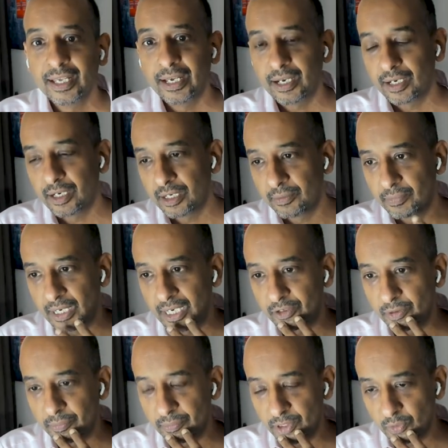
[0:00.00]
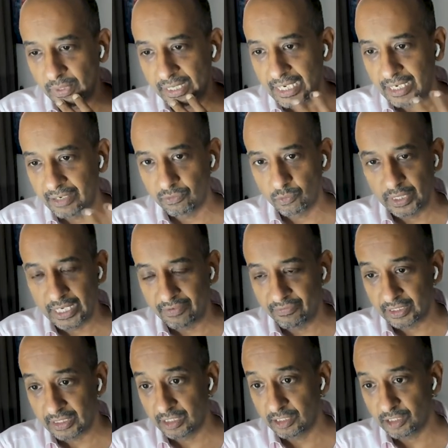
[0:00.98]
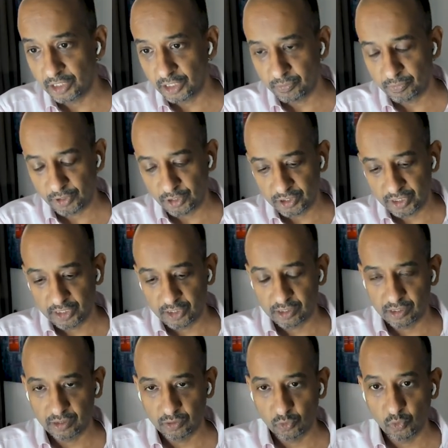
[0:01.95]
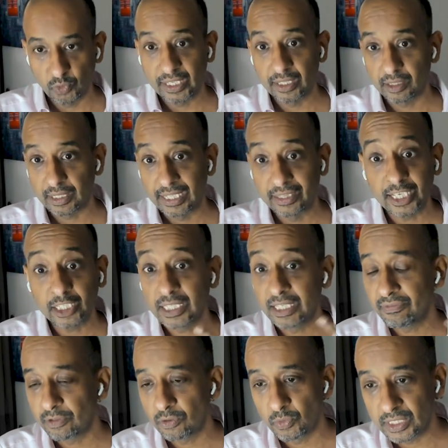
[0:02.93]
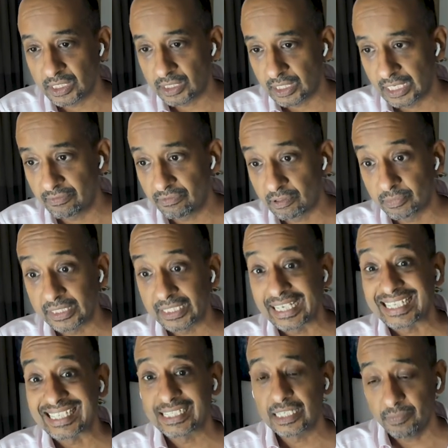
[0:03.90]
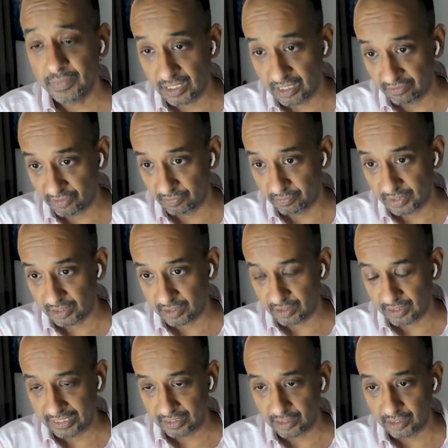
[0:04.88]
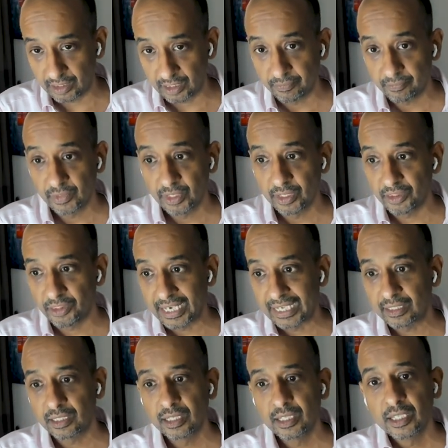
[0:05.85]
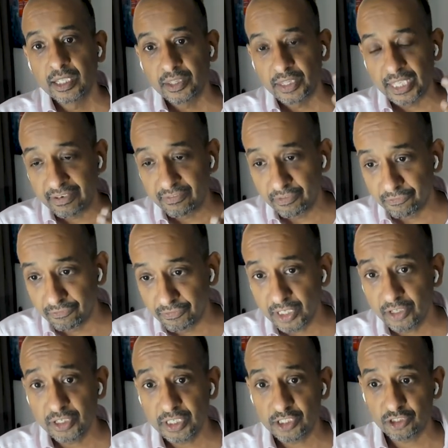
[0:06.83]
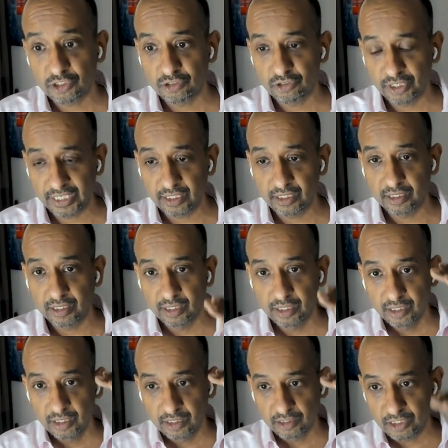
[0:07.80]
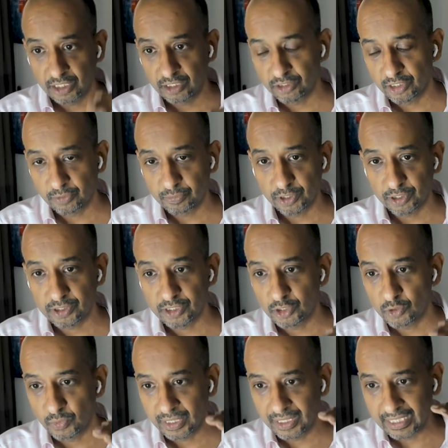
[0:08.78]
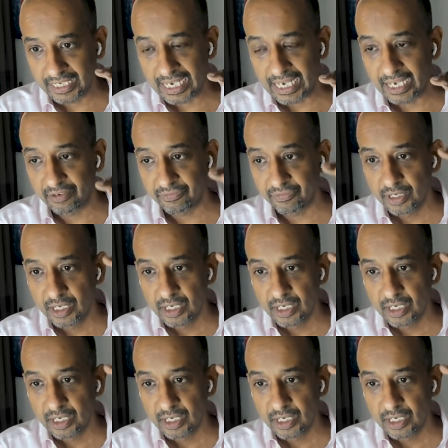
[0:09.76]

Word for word: I remember we have a tendering process with, and that even wasn't a government, a semi-government entity, that they have a very strict tendering process where they have